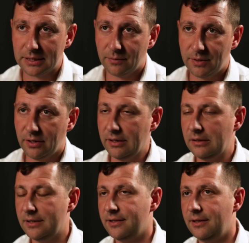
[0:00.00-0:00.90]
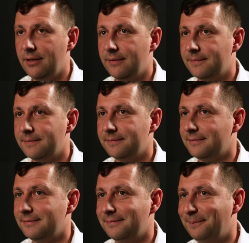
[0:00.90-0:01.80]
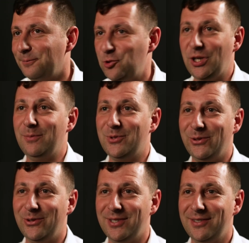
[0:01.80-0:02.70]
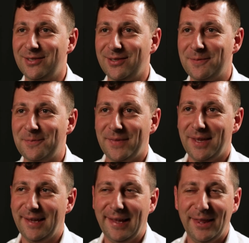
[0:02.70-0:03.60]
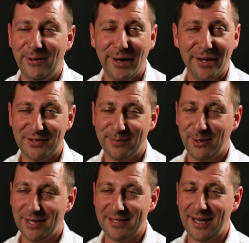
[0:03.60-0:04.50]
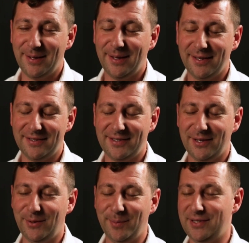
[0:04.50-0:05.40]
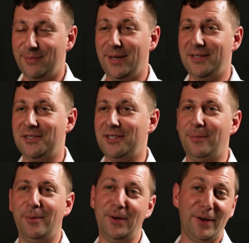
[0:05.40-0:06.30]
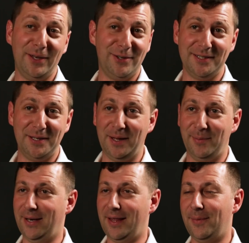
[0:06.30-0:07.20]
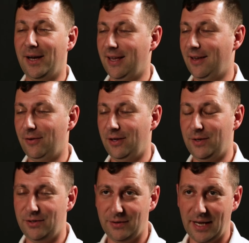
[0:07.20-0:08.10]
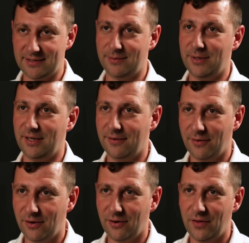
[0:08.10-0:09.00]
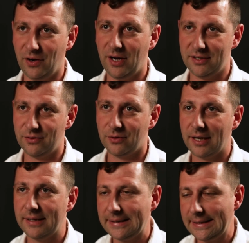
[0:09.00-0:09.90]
We're not interested in cheap solutions. There are suppliers out there that sell bits and pieces cheaper. We're not interested in competing in that market. Everything we do has to be of the highest order.